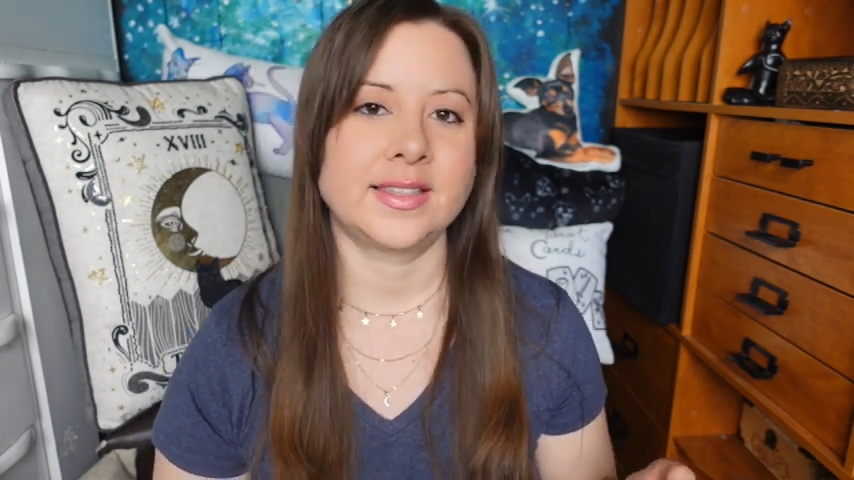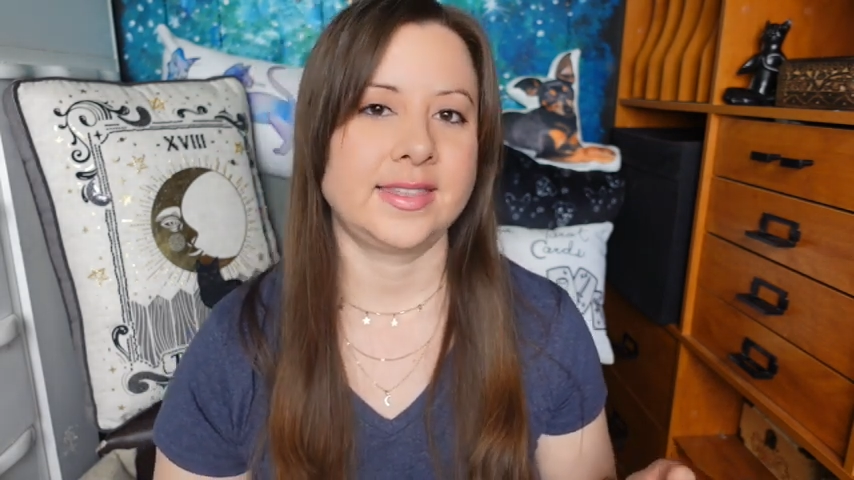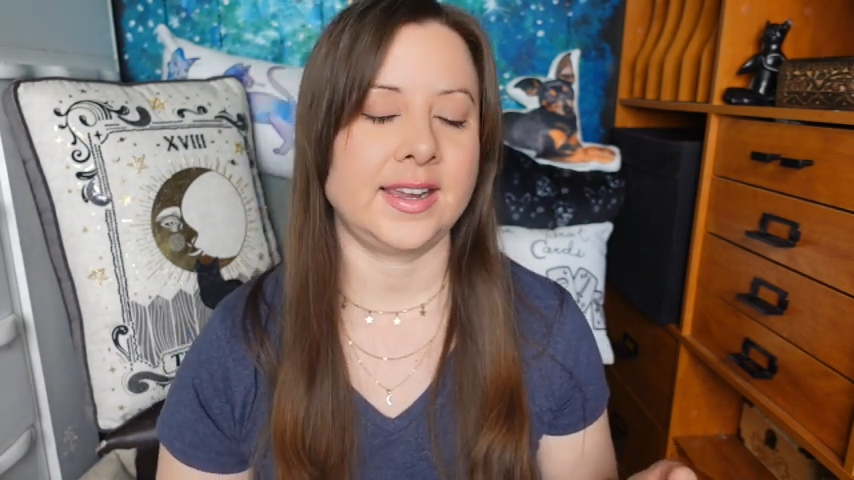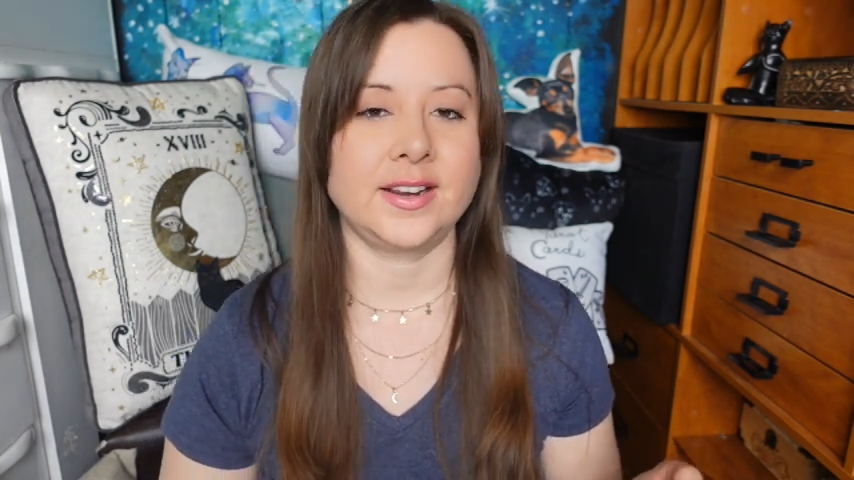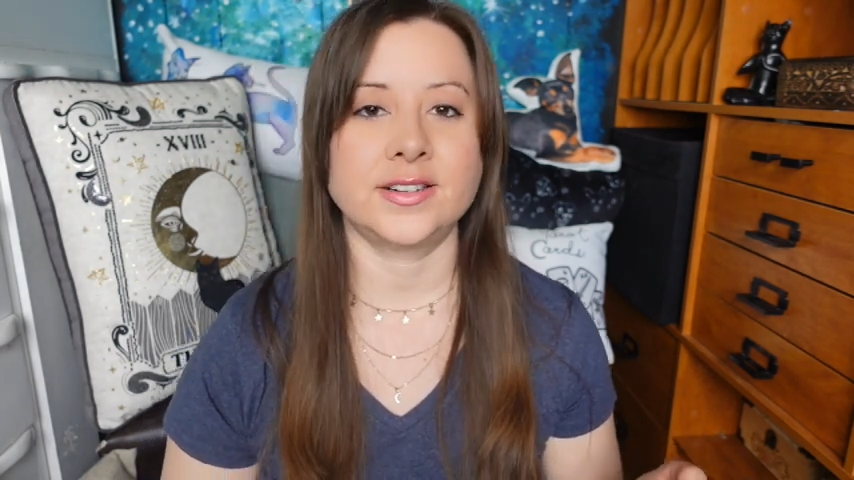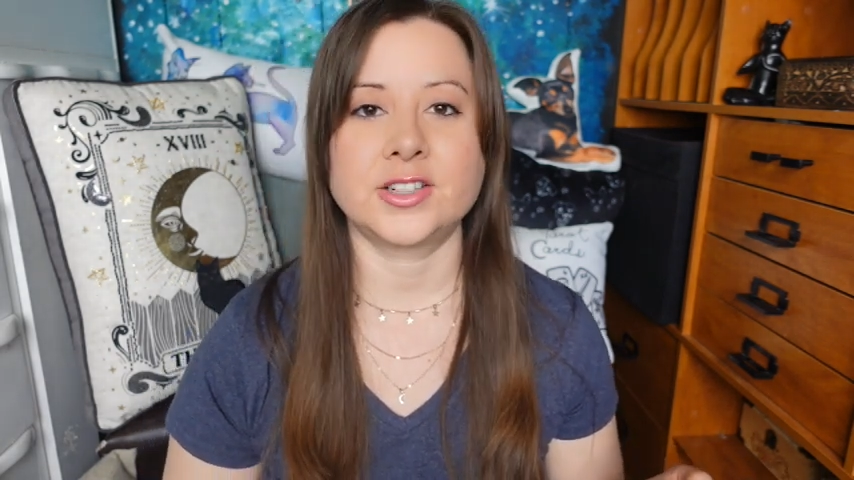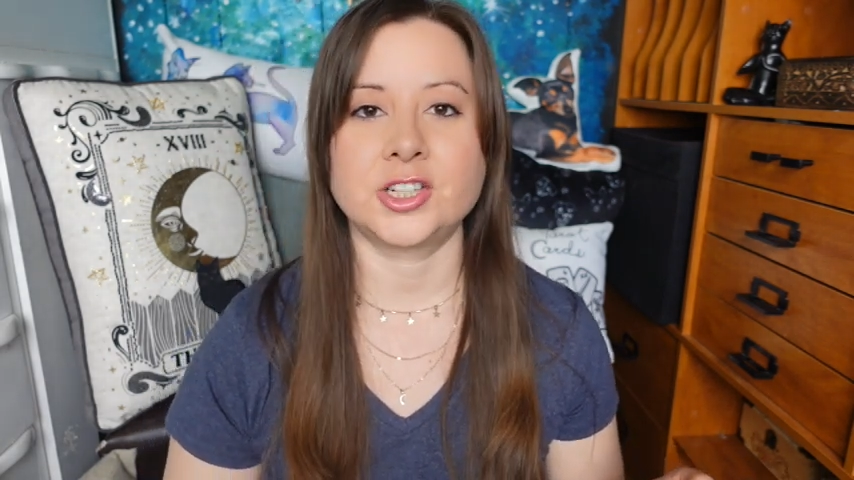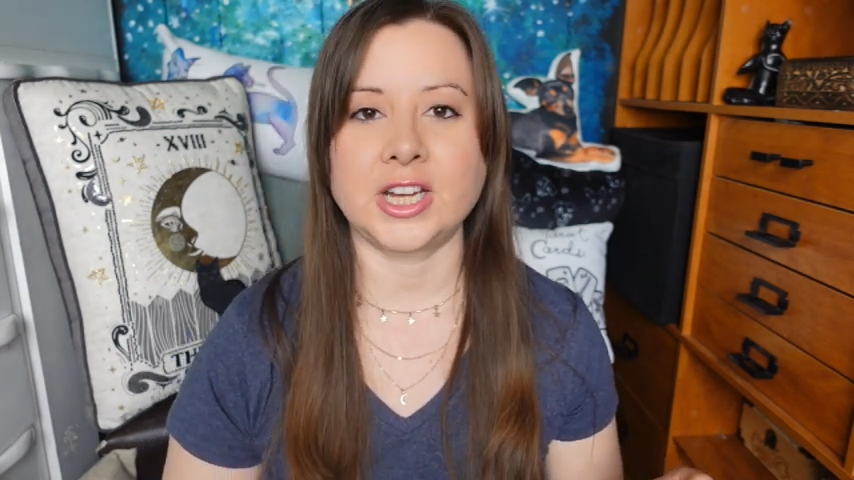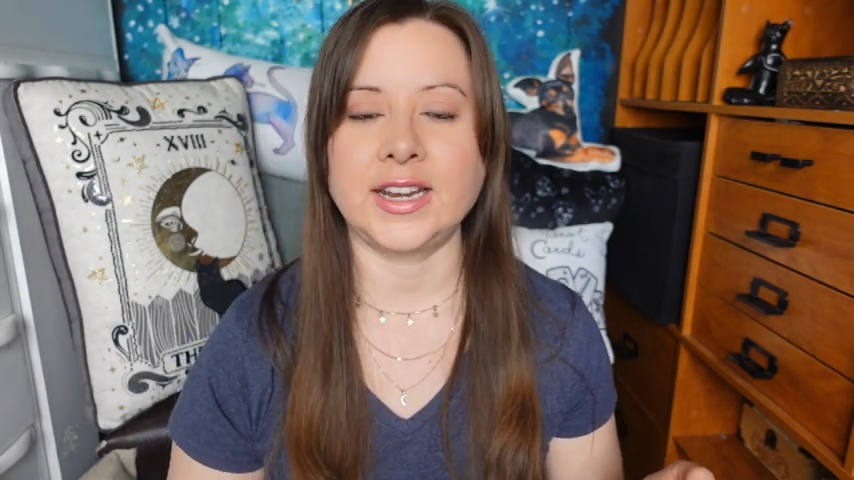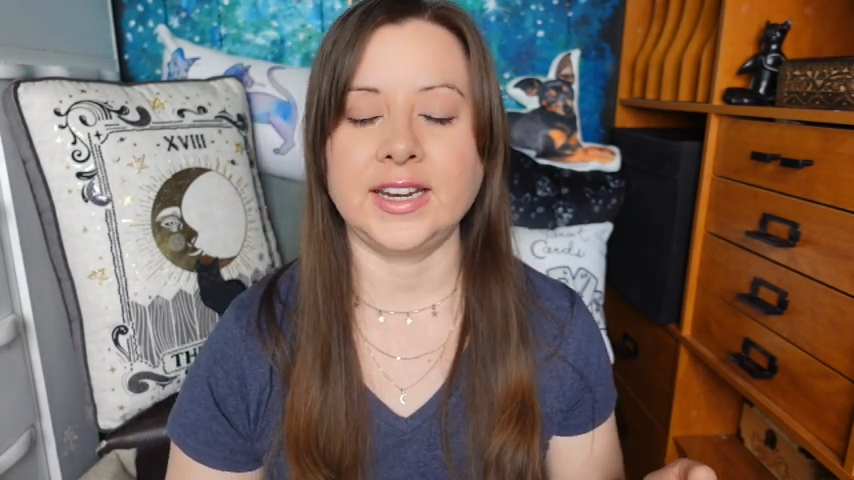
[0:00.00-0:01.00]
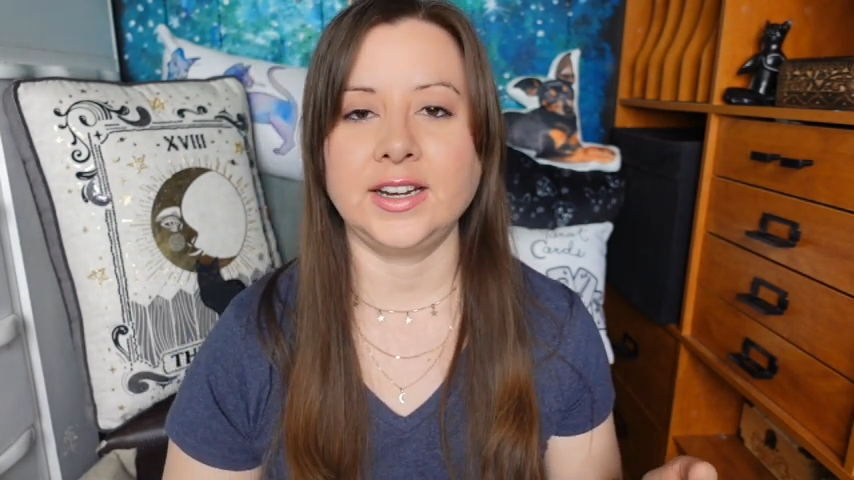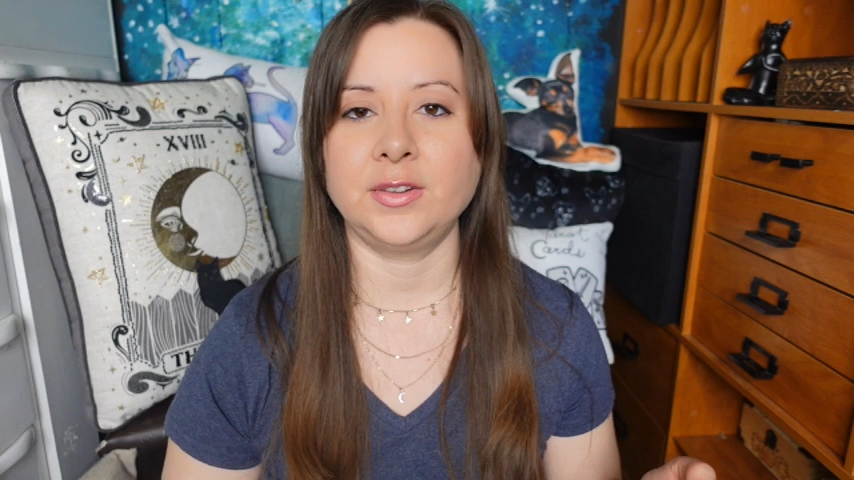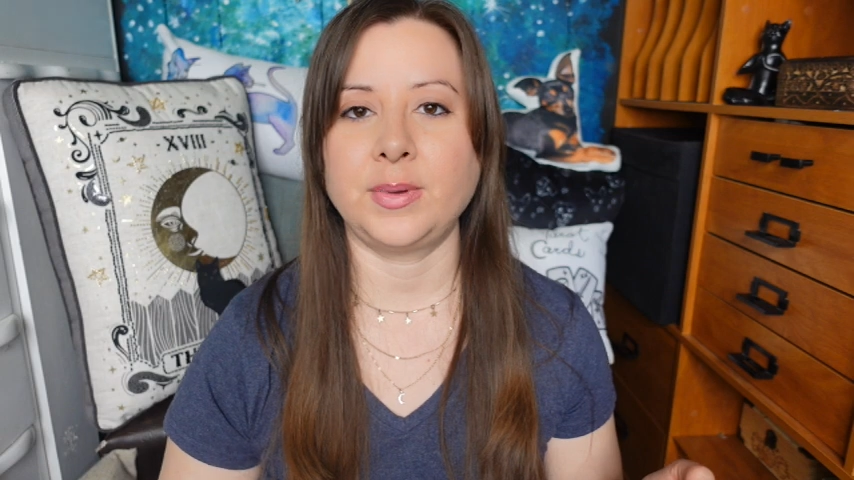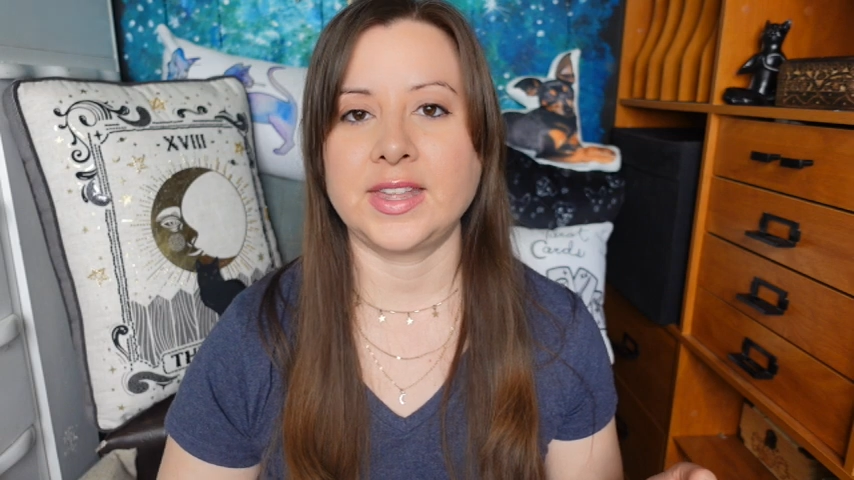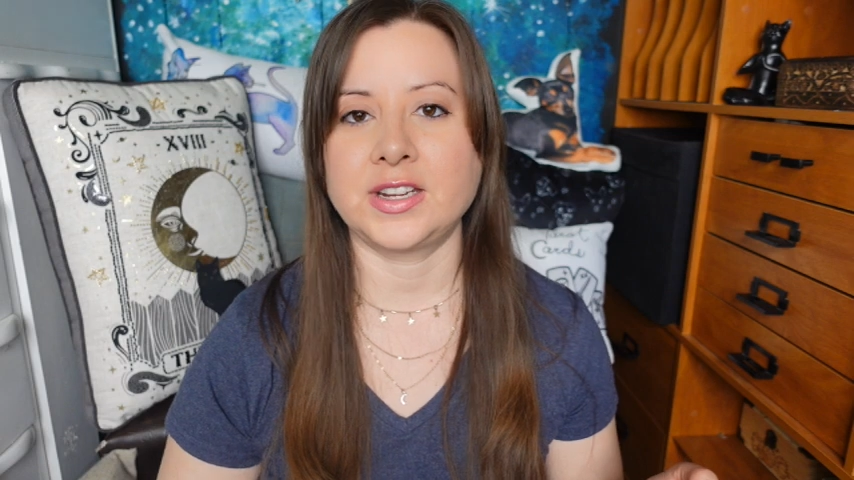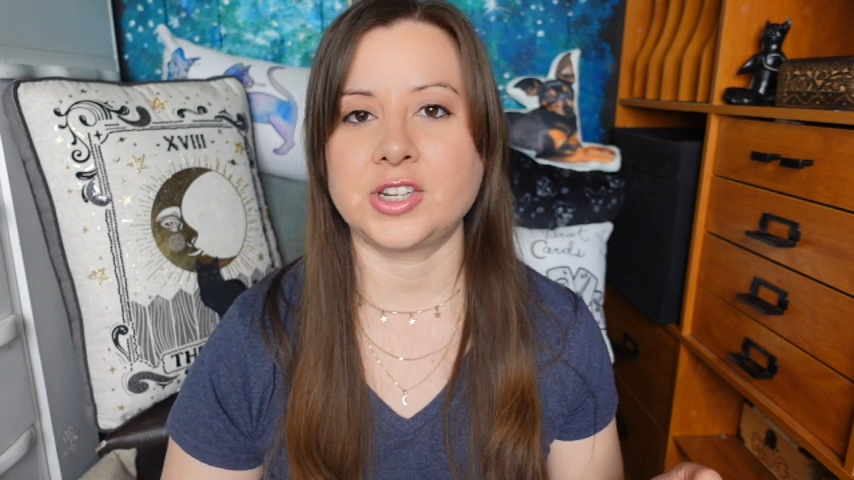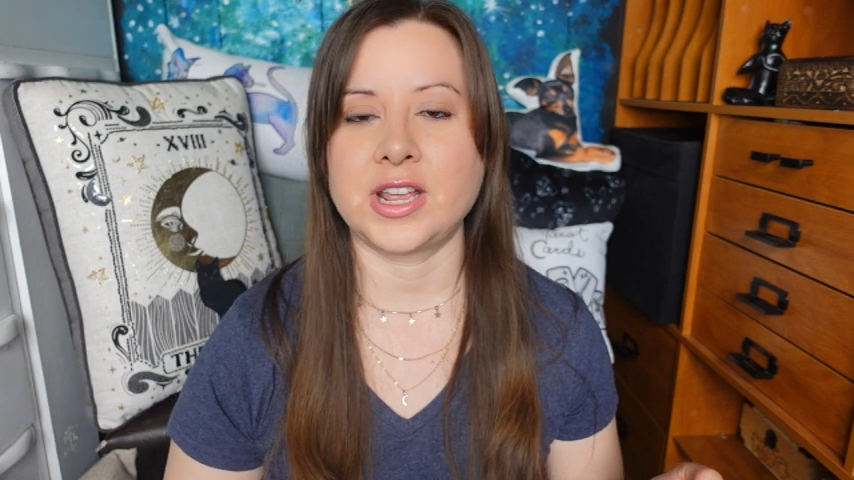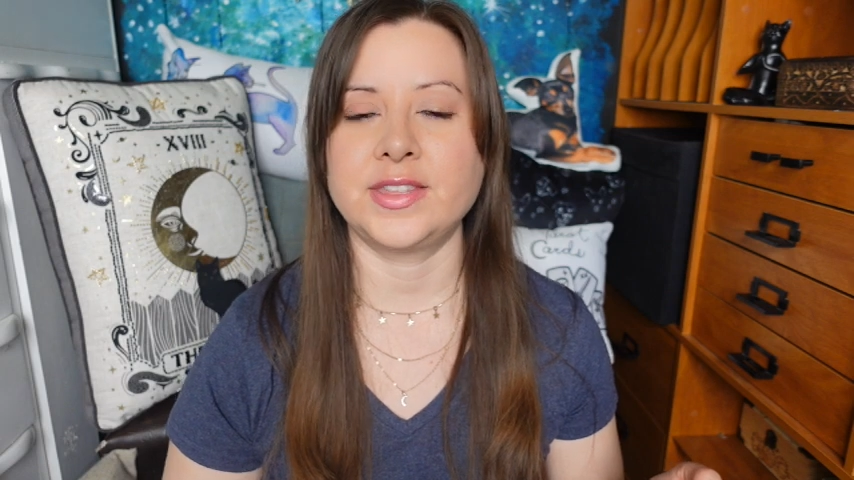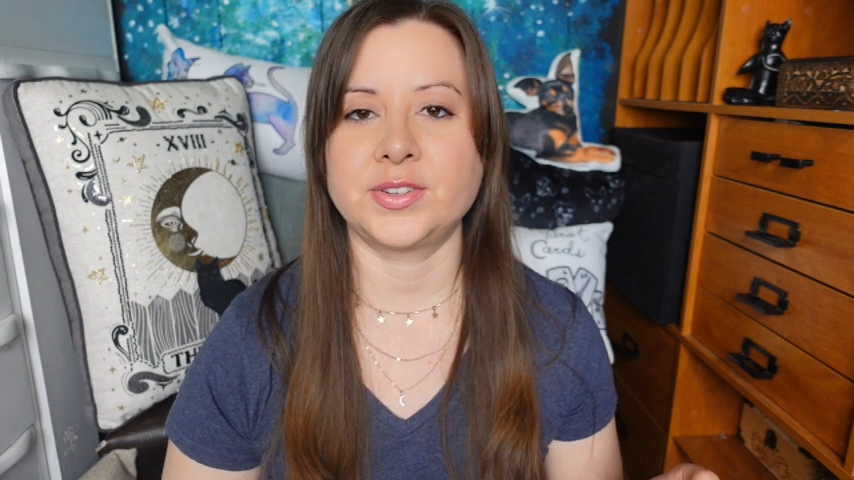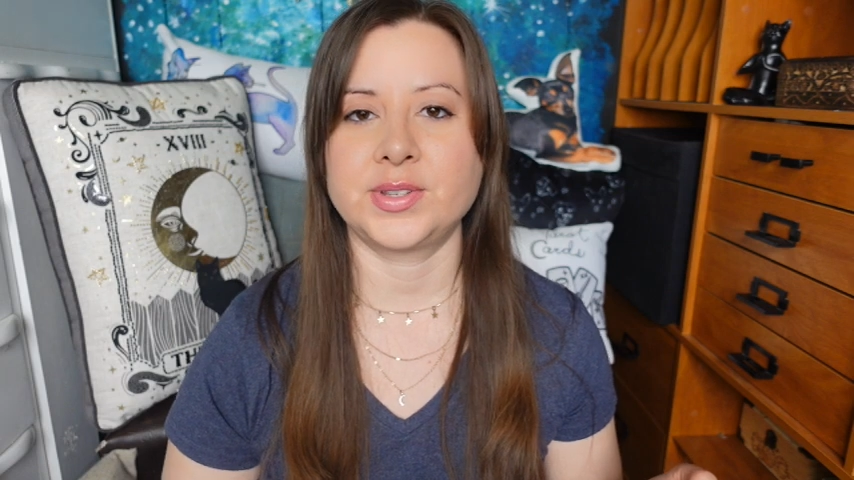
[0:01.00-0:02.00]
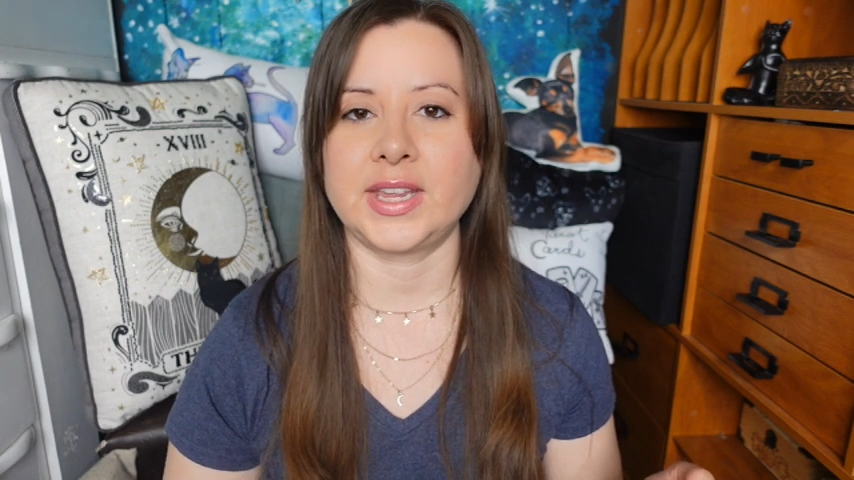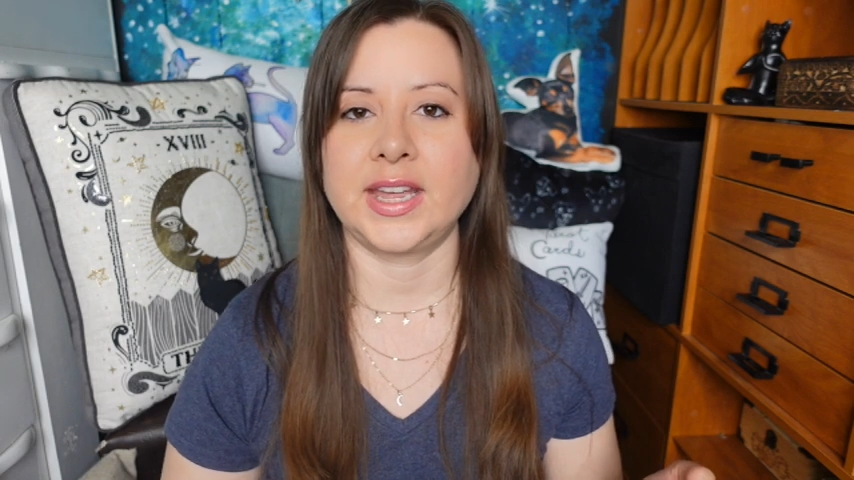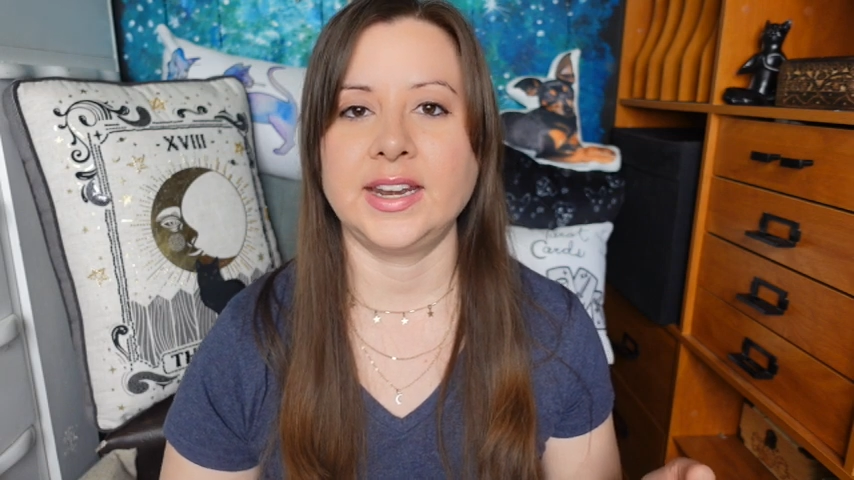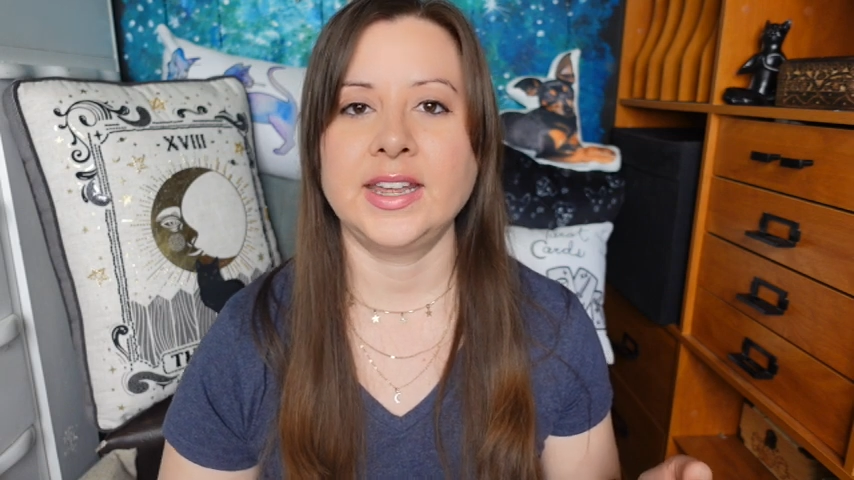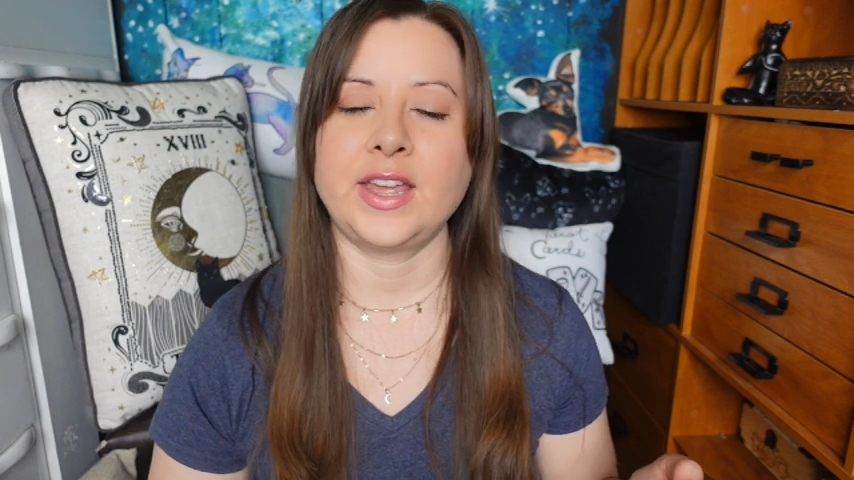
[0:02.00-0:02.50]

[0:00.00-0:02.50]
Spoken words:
they're shedding when they shed their skin,